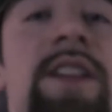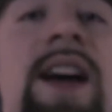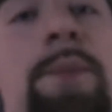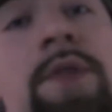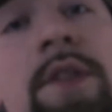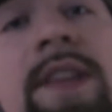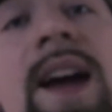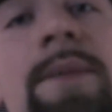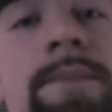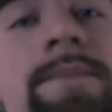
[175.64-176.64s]
in
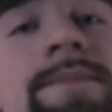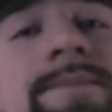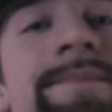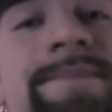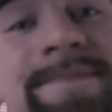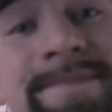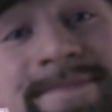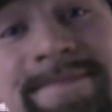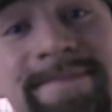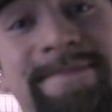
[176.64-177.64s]
Amsterdam.
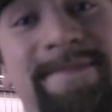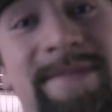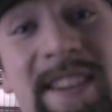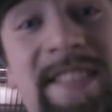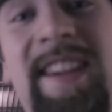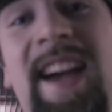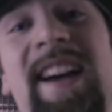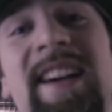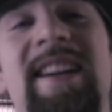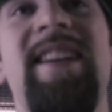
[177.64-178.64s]
This guy,